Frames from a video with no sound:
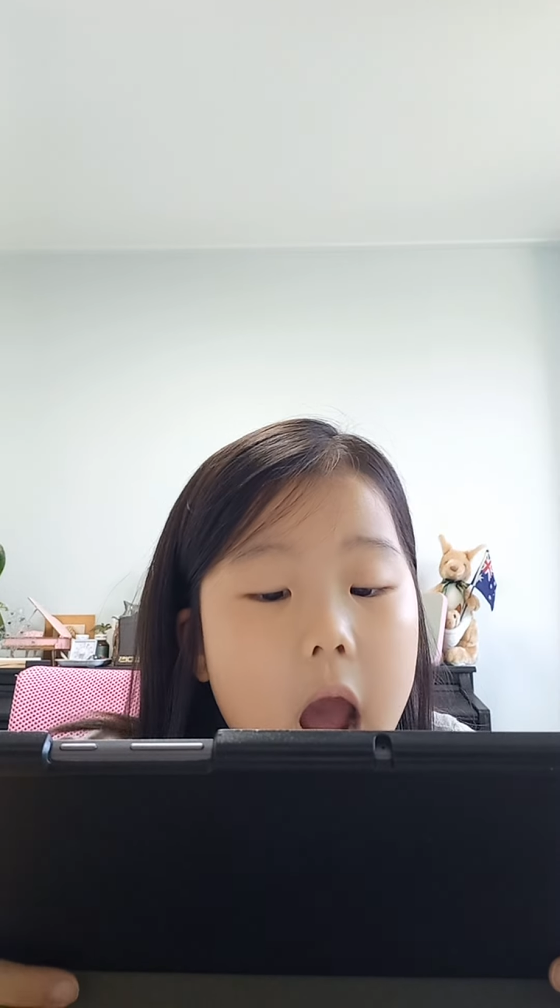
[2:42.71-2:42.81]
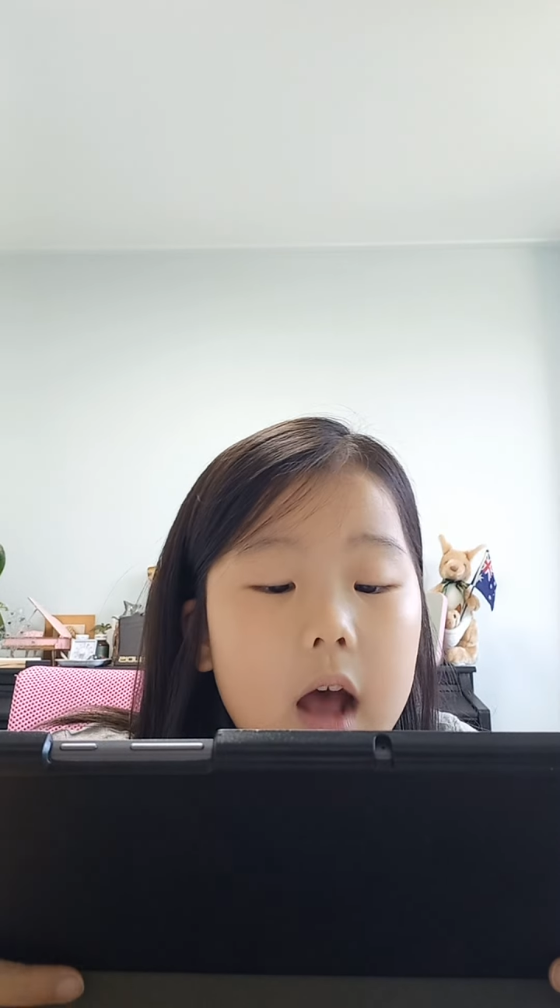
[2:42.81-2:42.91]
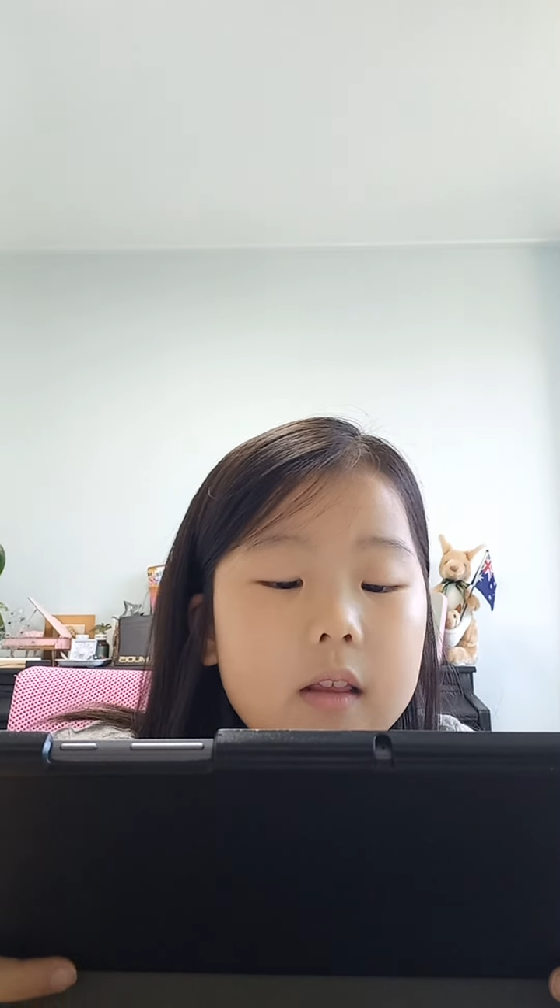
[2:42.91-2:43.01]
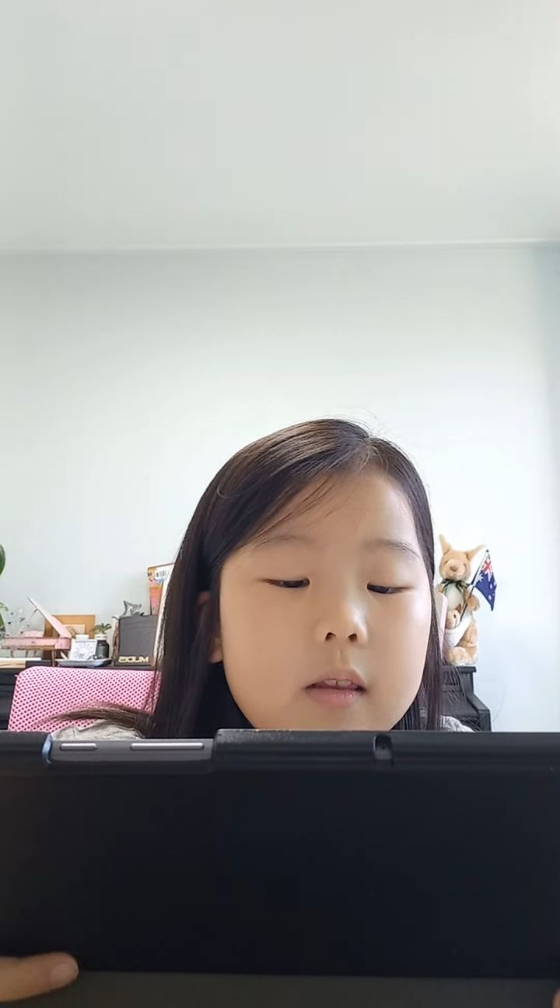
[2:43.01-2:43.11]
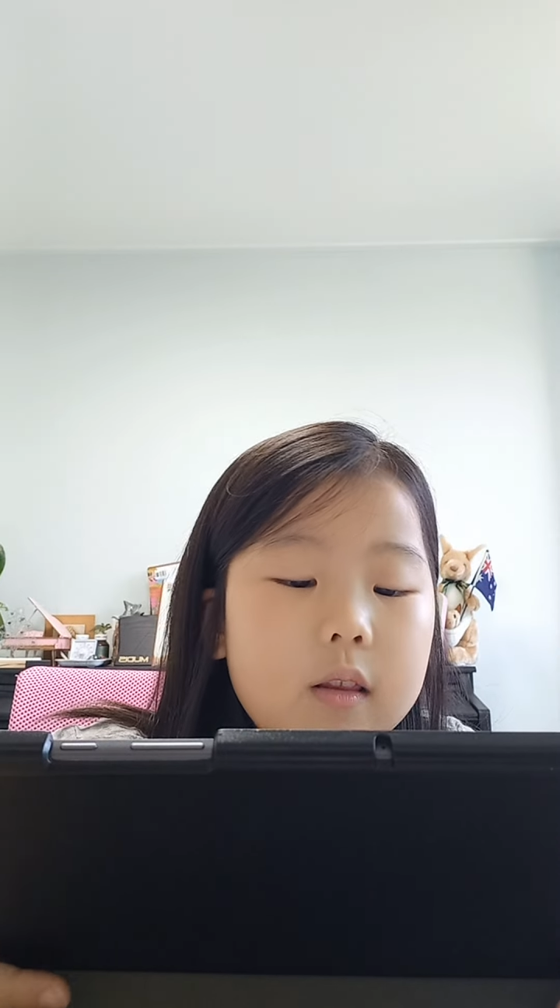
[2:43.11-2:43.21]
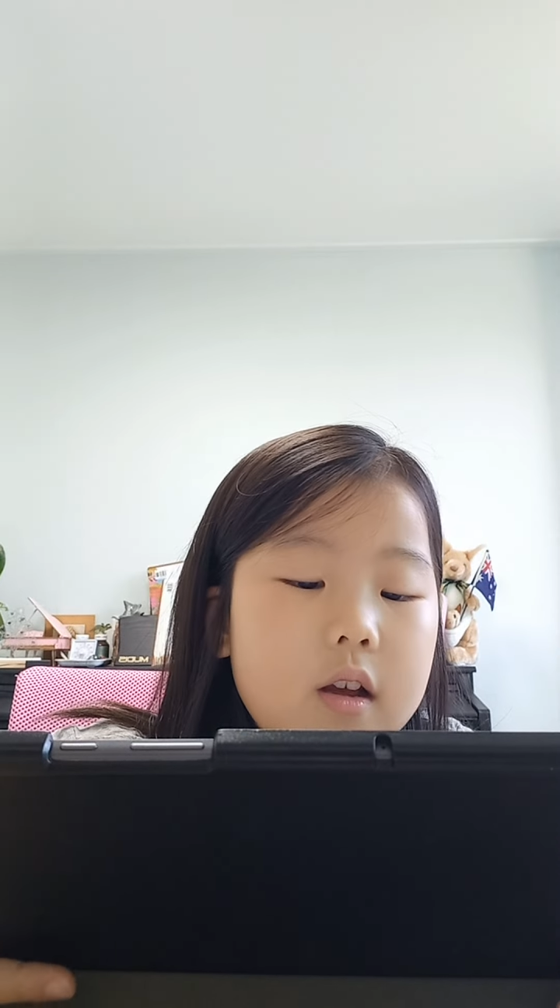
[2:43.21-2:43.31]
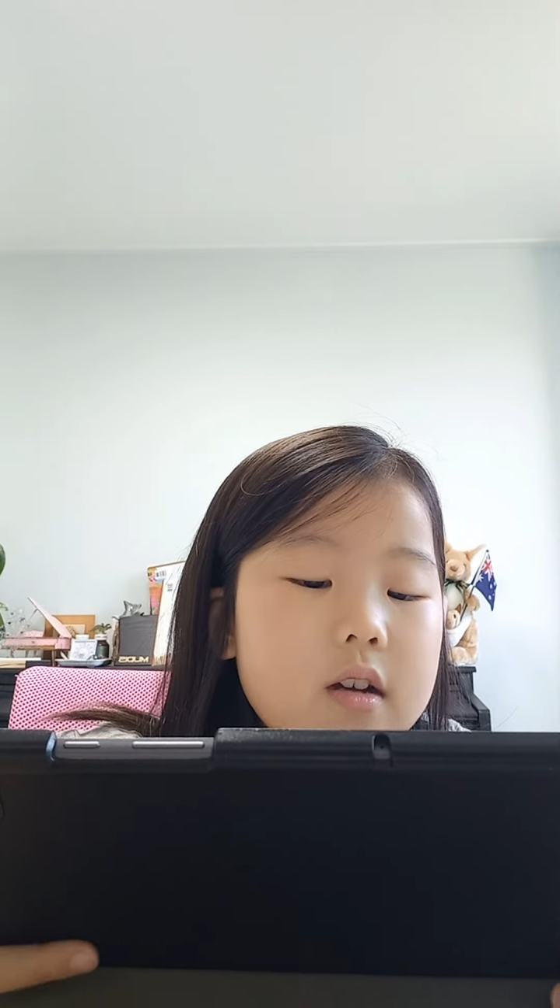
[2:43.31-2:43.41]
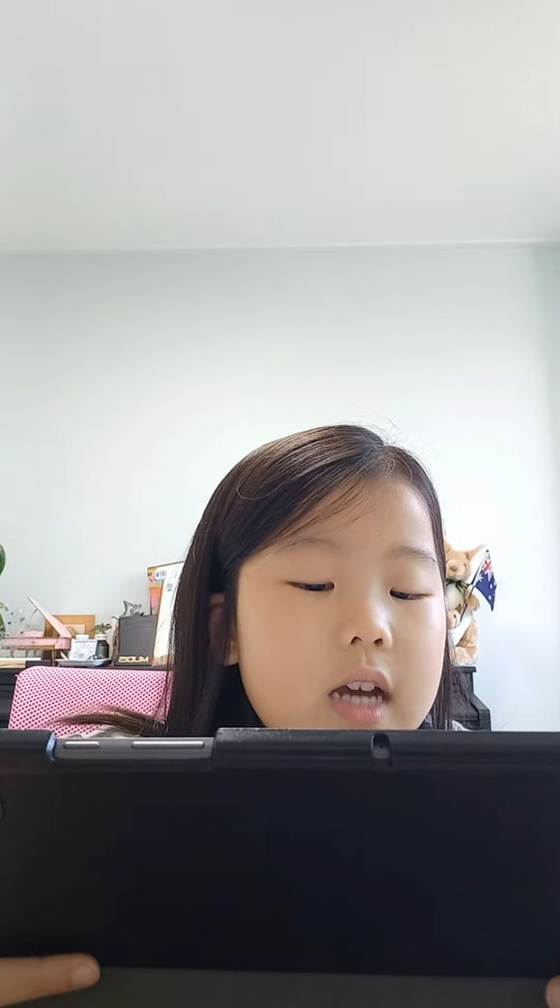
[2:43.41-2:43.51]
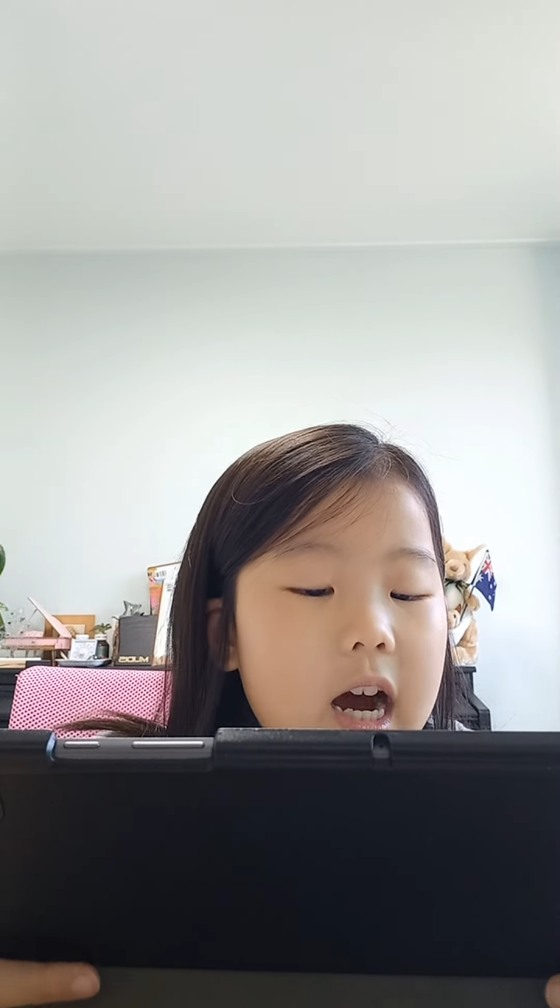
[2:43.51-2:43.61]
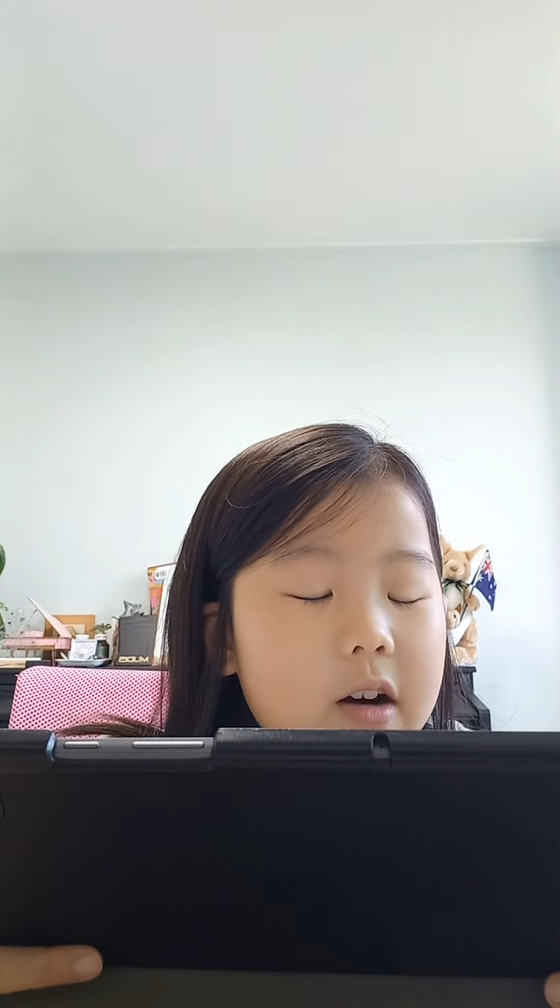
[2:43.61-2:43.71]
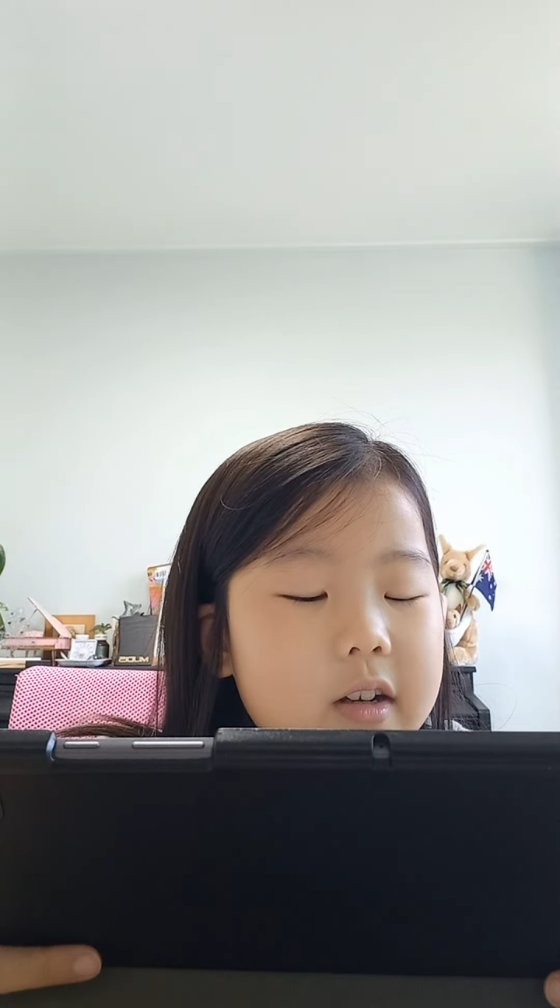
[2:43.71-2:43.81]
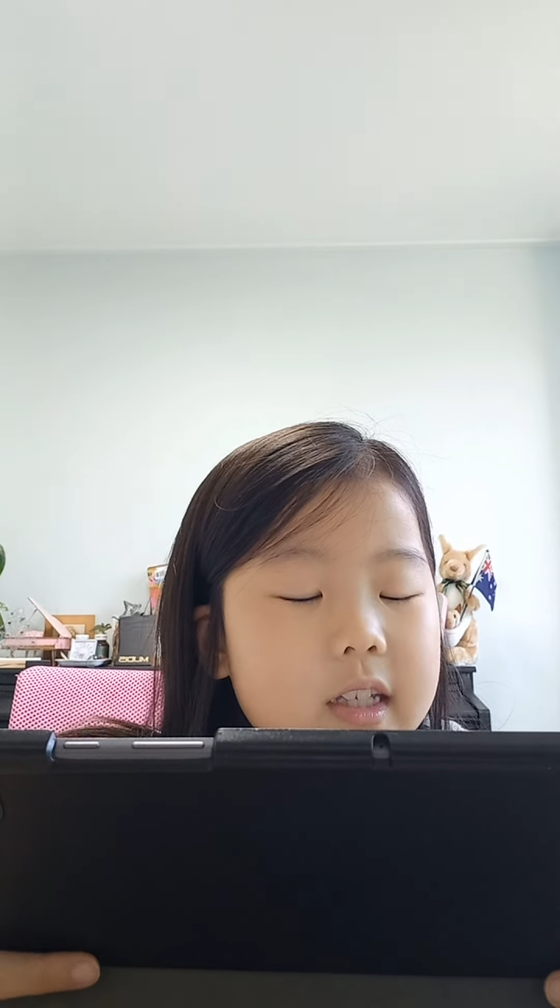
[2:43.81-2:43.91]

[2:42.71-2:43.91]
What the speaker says: Look how he